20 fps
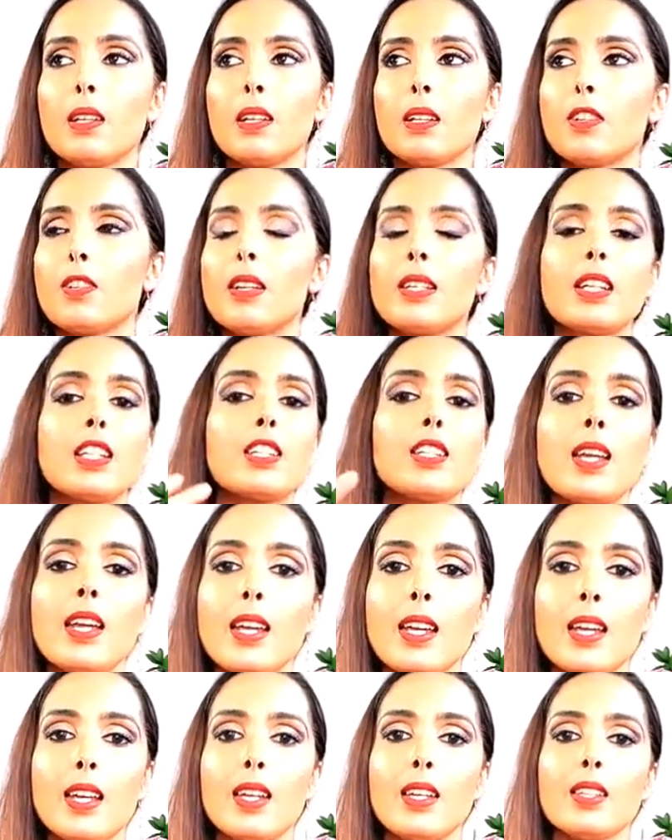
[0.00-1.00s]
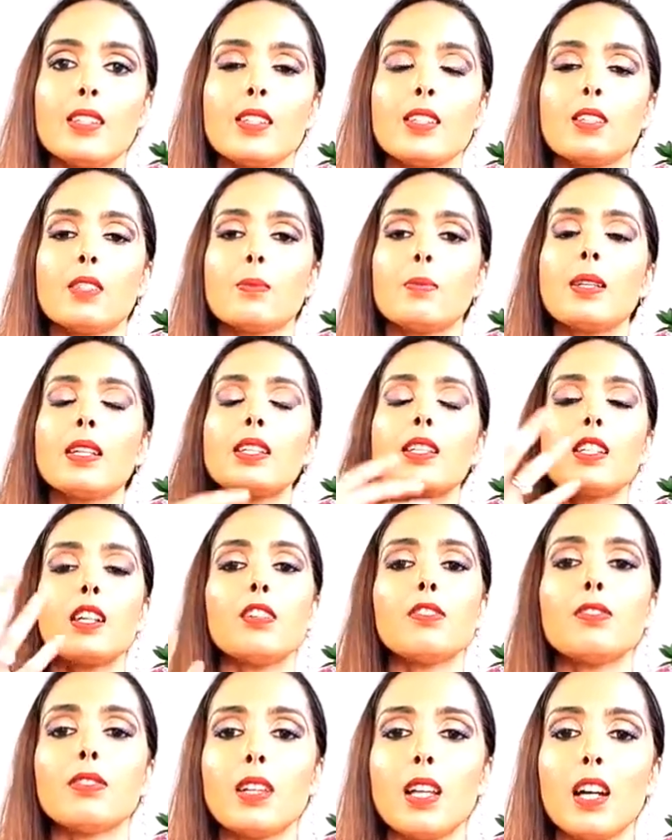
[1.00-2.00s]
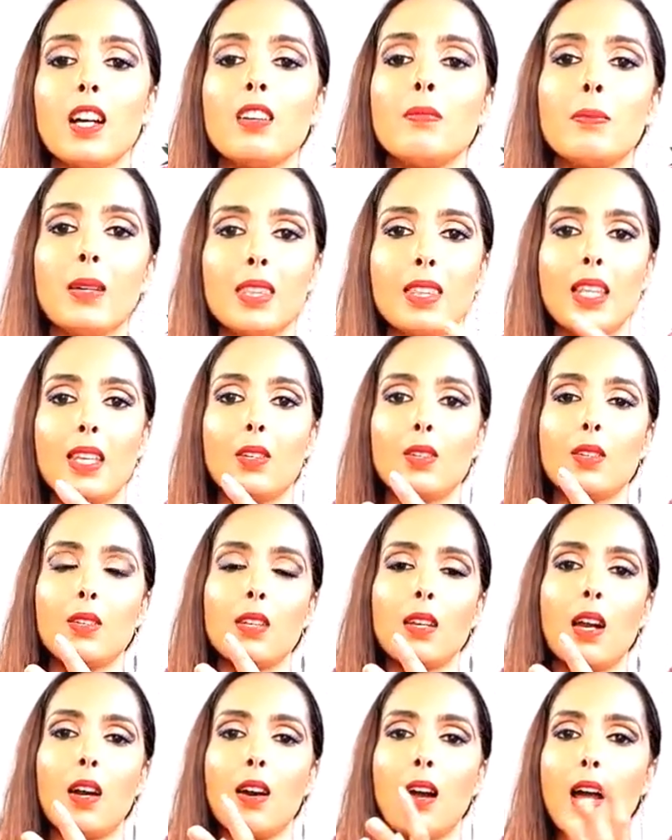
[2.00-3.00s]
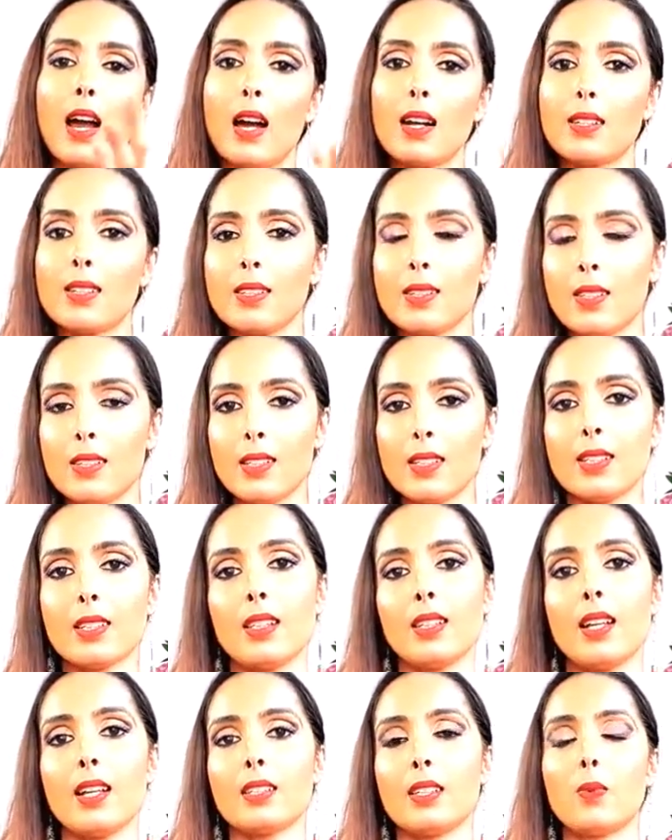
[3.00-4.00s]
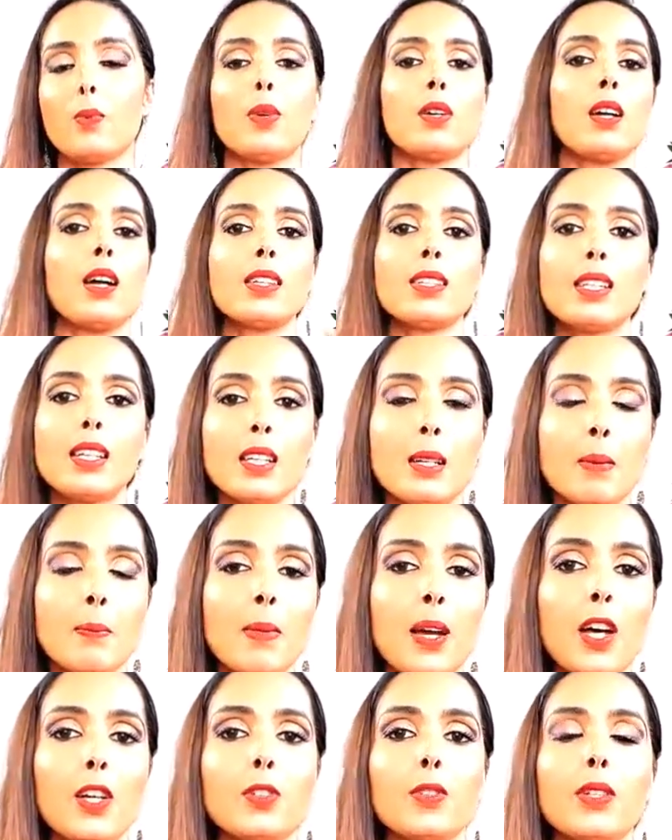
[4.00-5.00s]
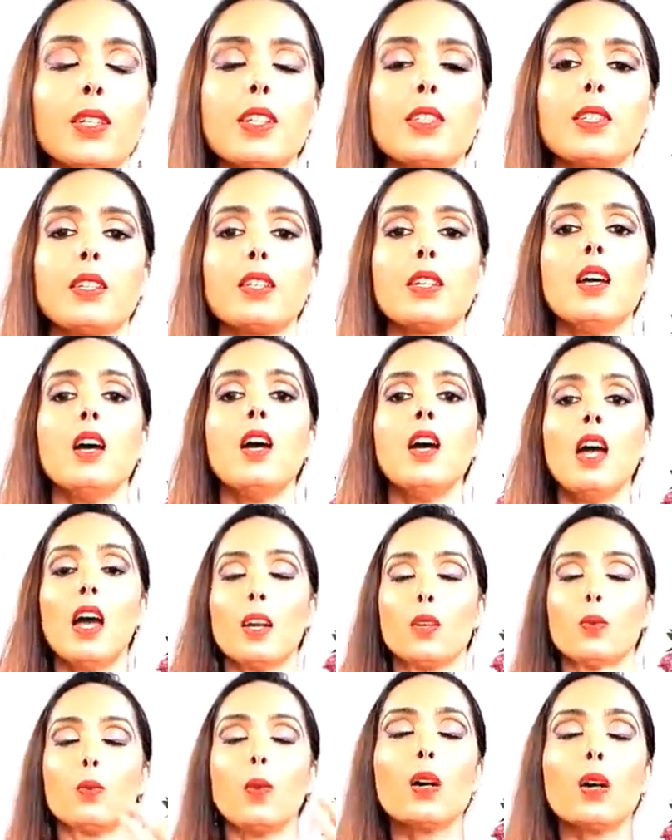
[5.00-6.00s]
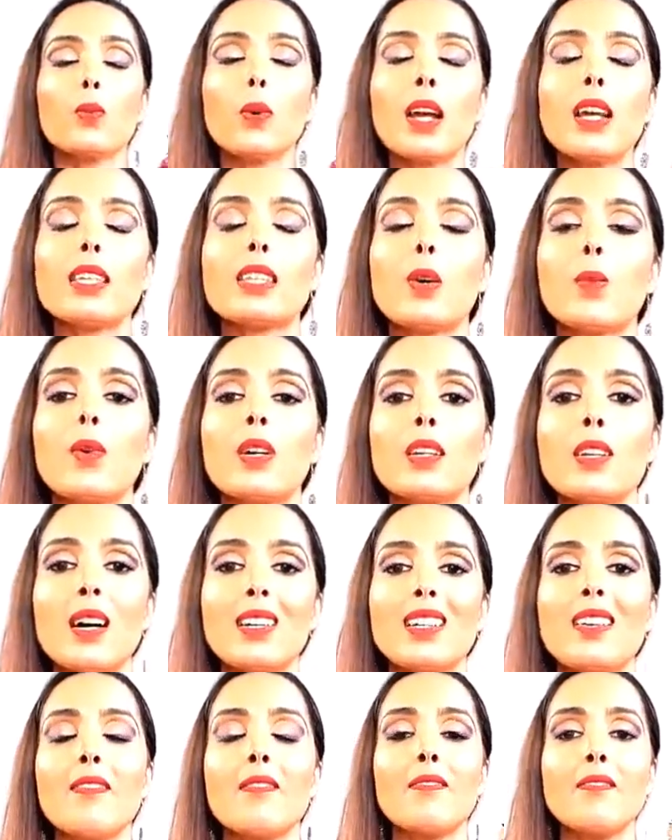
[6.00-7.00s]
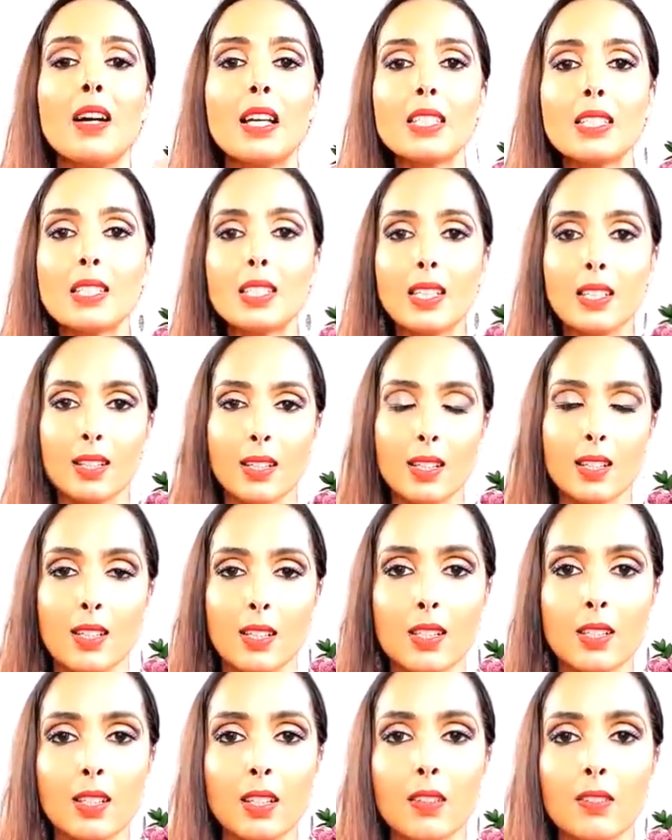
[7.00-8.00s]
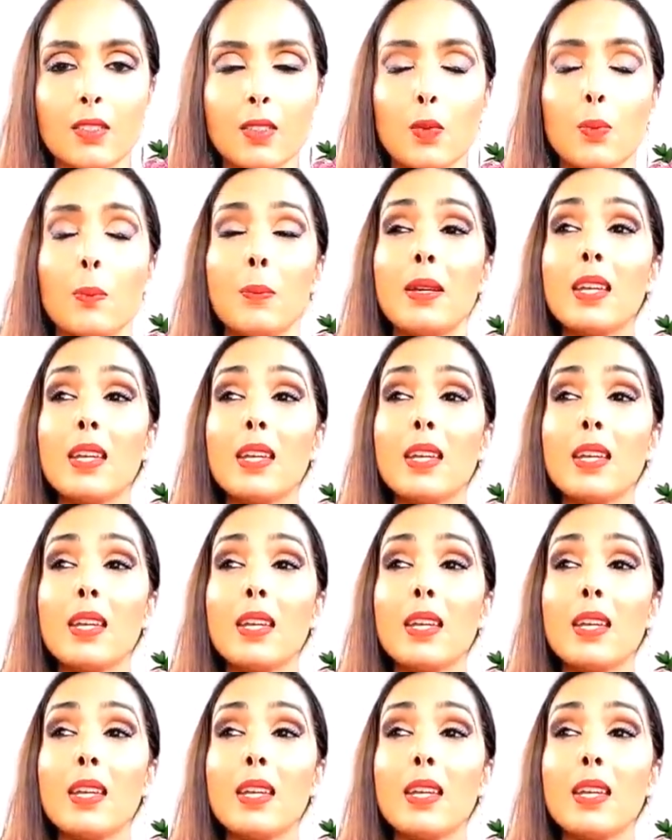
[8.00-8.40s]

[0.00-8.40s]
create a change, to be in self-love, but then our actions are disconnected. We're not setting boundaries, and one way is that we're not investing in ourselves.